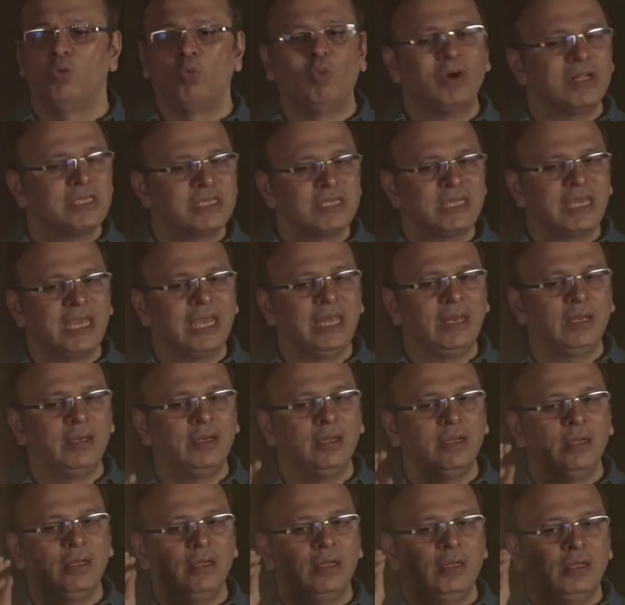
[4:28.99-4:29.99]
Once
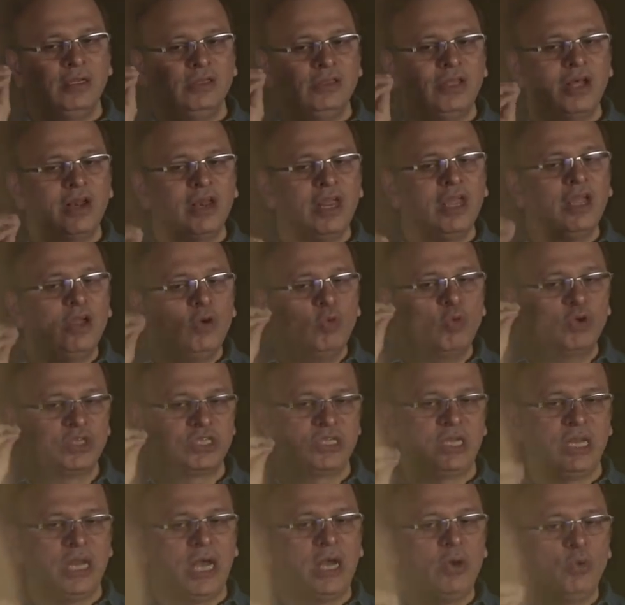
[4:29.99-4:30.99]
again, the ring
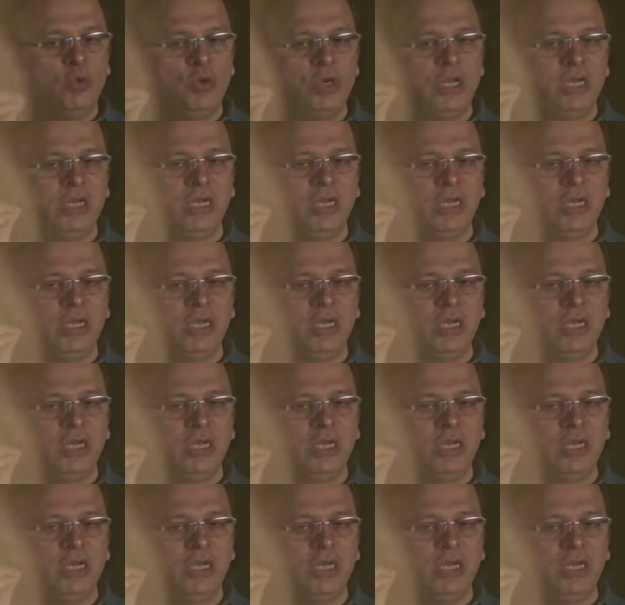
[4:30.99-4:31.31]
was loud